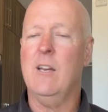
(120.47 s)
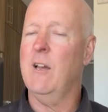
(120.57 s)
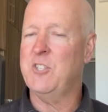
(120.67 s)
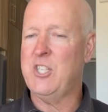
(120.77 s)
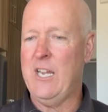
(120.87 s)

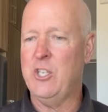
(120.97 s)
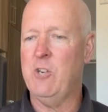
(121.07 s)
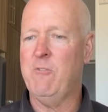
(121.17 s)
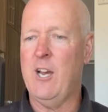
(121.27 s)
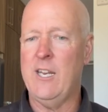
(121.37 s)
of San
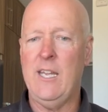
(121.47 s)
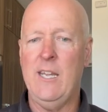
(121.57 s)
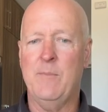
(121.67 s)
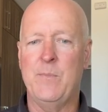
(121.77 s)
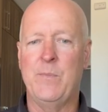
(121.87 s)
Giovanni,
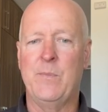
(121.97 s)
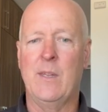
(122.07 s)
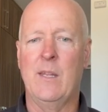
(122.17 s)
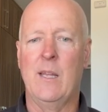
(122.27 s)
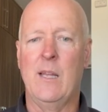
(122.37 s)

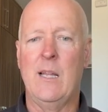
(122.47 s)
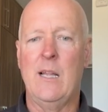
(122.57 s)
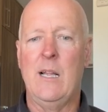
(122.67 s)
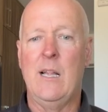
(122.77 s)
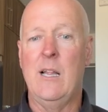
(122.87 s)

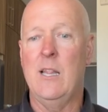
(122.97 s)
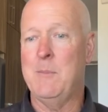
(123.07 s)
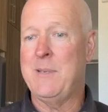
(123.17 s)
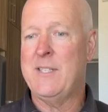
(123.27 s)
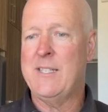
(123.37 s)
the
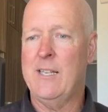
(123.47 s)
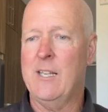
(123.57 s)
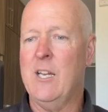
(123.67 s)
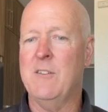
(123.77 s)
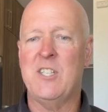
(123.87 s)

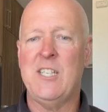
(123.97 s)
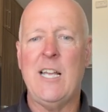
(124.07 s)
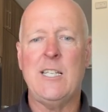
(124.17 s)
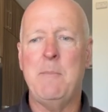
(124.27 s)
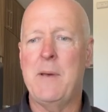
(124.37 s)
Basilica of
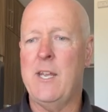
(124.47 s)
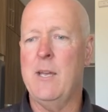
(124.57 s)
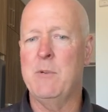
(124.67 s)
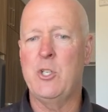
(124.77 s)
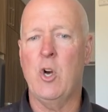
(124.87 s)
Santa Maria
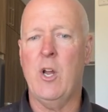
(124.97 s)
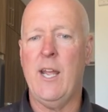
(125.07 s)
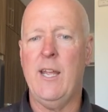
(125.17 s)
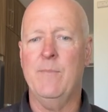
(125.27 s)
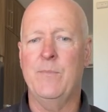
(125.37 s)

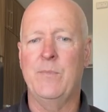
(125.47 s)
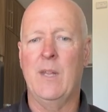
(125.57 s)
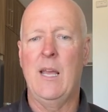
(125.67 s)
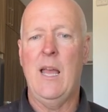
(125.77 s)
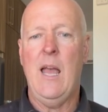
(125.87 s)
Maggiore,
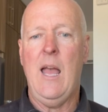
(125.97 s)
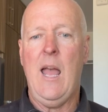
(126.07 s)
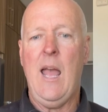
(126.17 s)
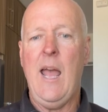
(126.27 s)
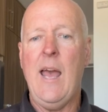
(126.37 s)

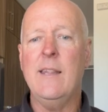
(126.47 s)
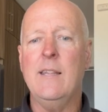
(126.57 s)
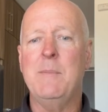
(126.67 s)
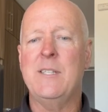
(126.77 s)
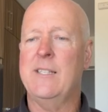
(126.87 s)
and
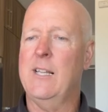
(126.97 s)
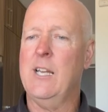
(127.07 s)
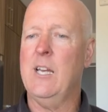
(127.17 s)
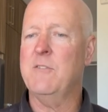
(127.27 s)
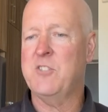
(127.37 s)
the
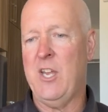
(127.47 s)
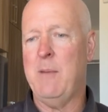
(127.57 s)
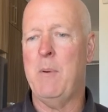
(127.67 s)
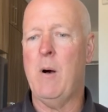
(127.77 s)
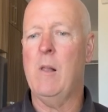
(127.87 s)
Basilica of
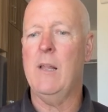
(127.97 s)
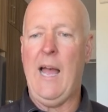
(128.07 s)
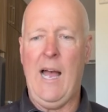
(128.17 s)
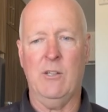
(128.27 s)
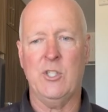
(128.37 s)
St. Paul
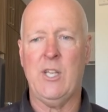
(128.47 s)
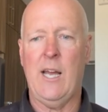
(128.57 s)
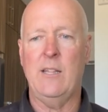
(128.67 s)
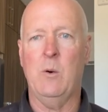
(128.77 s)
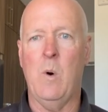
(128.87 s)

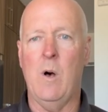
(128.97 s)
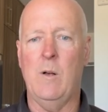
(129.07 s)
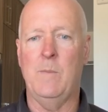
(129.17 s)
outside the wall.